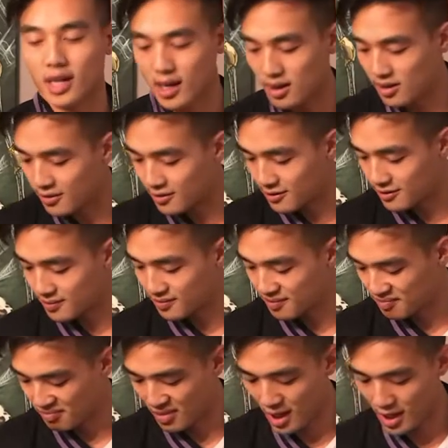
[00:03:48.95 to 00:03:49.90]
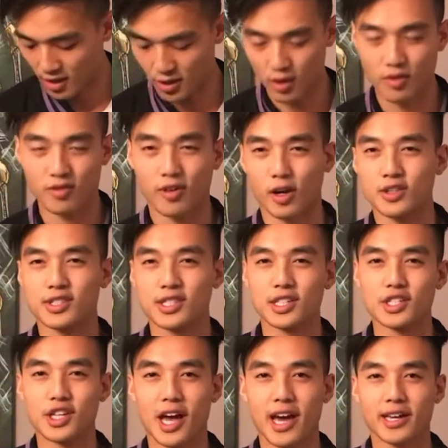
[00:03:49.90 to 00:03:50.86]
kind of I don't know,
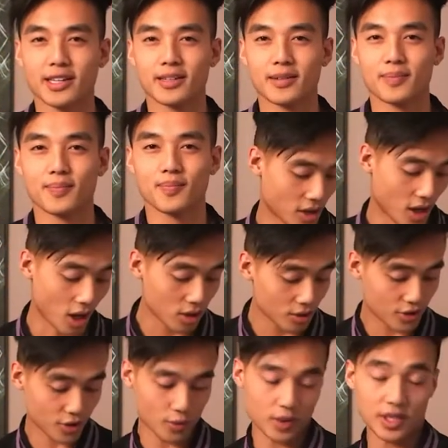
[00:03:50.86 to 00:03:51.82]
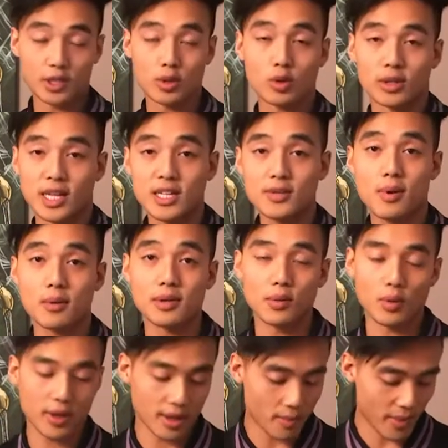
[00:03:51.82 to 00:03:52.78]
varsity jacket. The colors are really cool. That's probably
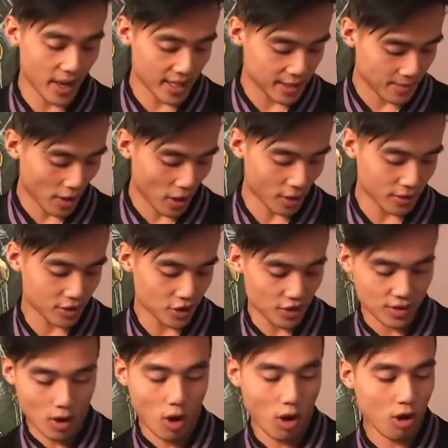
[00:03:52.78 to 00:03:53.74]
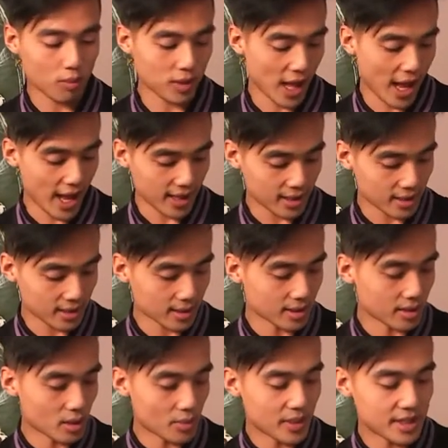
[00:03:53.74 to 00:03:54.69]
one of the best parts. Just all black,
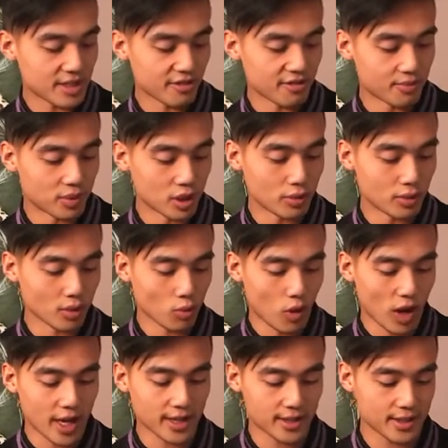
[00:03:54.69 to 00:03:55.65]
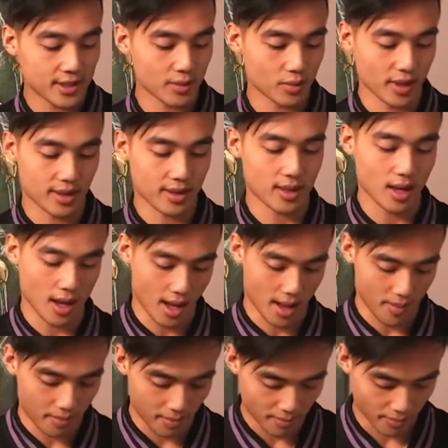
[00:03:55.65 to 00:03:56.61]
little bits of blue and white with
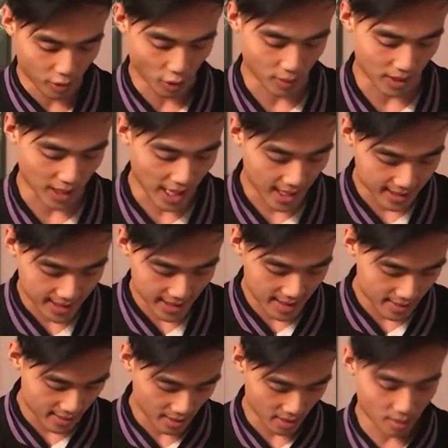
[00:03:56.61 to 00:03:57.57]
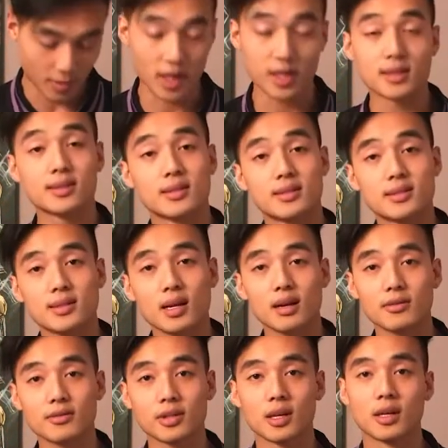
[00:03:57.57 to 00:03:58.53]
uh, purple accents on the buttons and
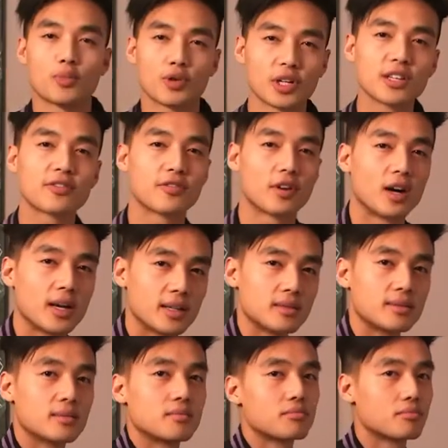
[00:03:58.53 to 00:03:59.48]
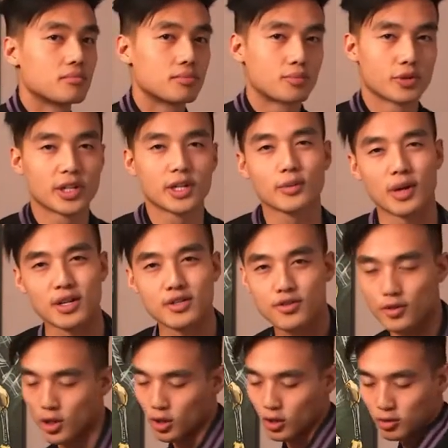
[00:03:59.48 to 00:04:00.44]
stuff. Pretty fun, pretty
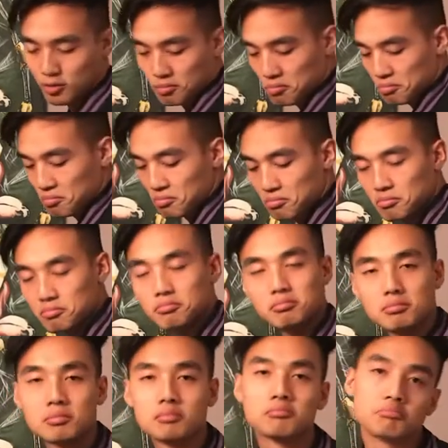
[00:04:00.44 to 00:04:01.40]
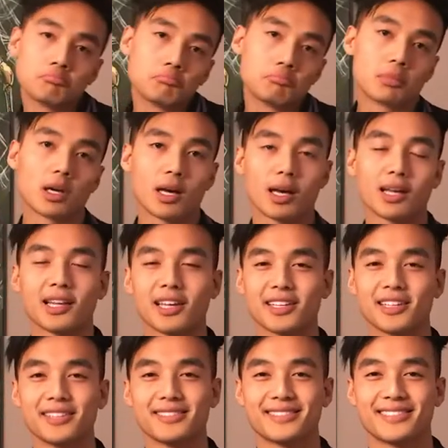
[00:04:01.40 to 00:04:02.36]
retro. I
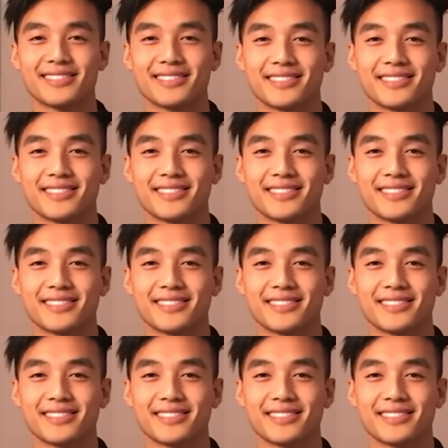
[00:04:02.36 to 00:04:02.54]
like it.